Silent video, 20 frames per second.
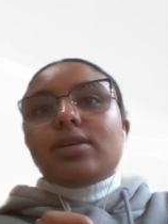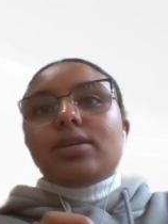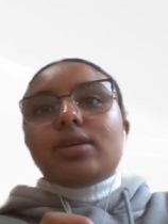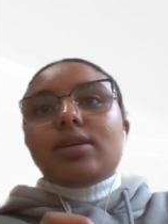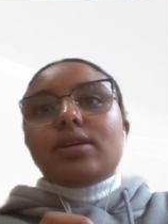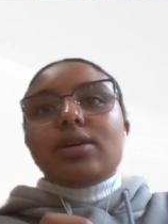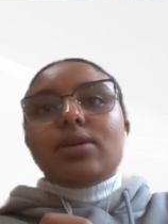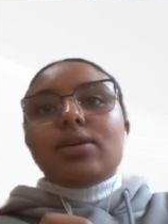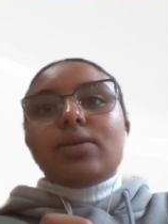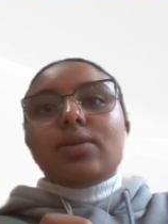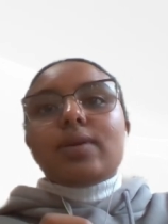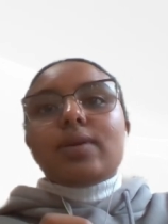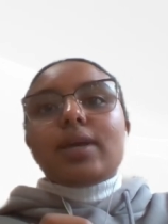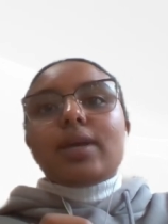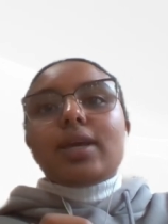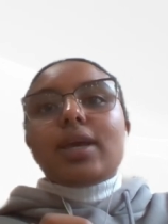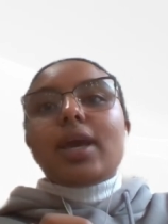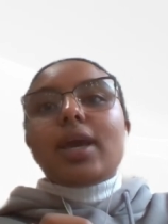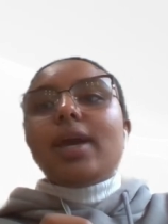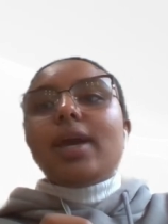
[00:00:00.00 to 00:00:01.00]

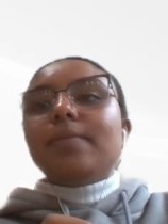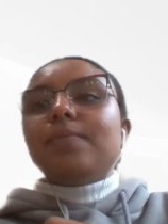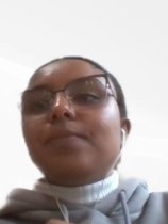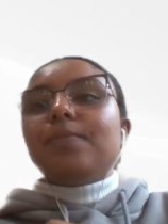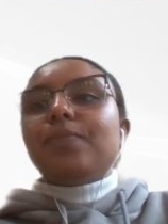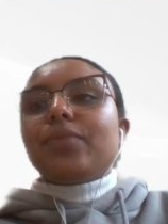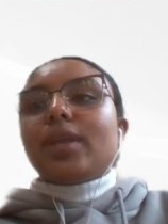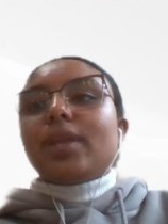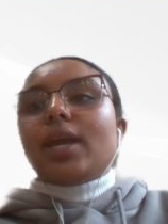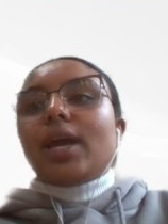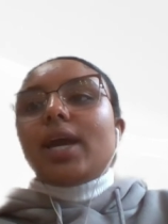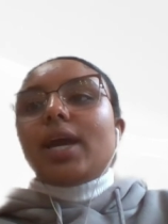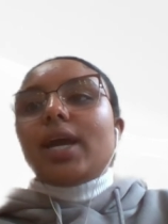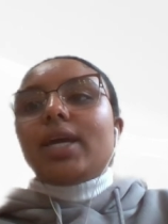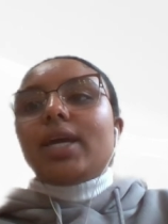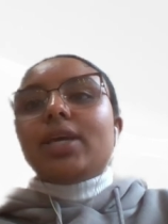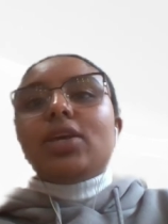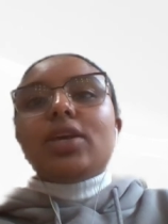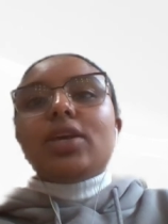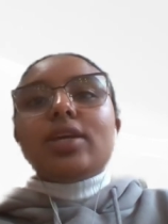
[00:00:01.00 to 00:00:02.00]
Okay,
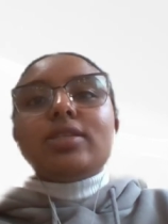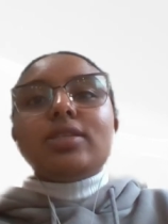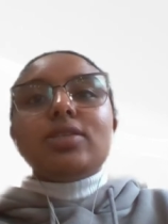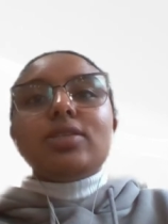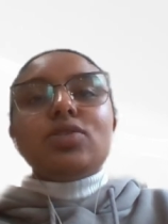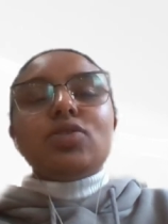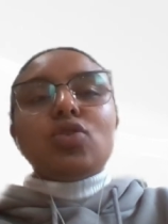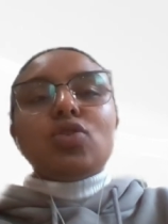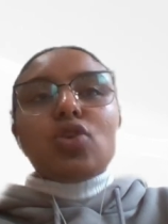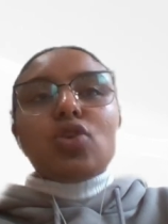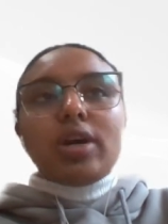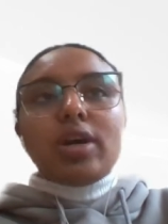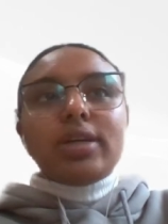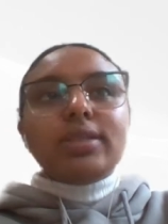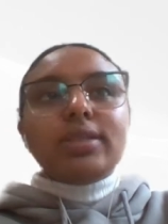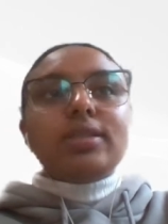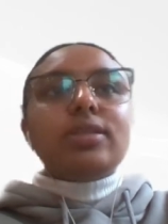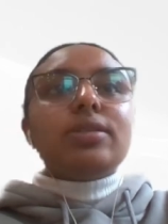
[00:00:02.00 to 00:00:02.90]
I guess not.